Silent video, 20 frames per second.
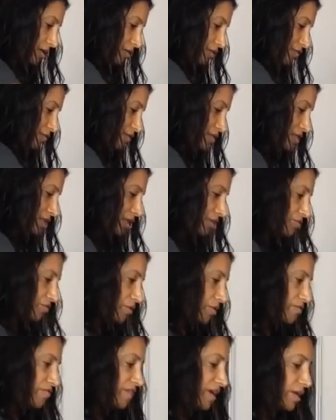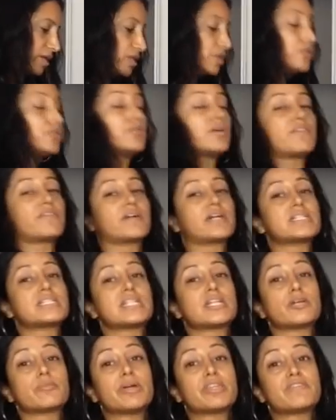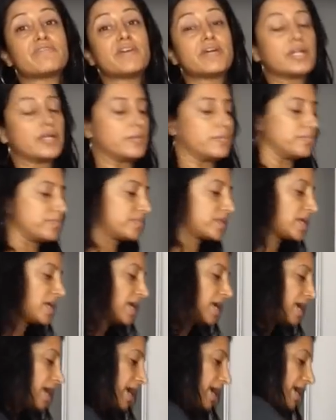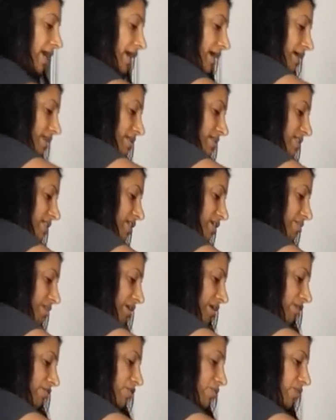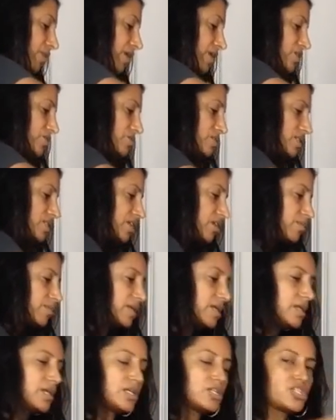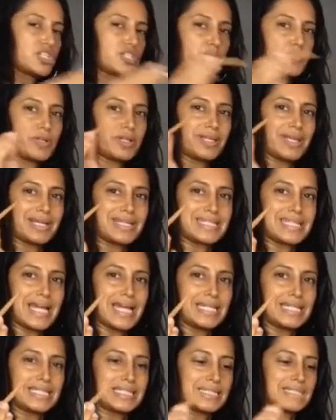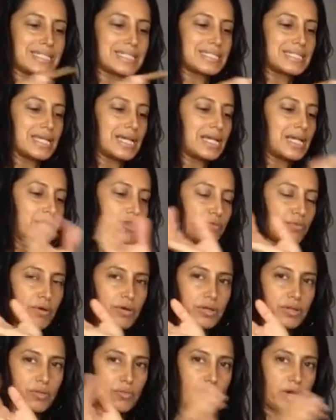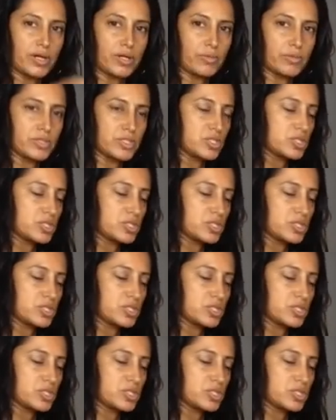first I'm gonna throw in fennel. Ooh, I forgot to tell you about the fennel. And the cinnamon. If you want to do cinnamon, just put like a tiny little stick and throw it in the water with the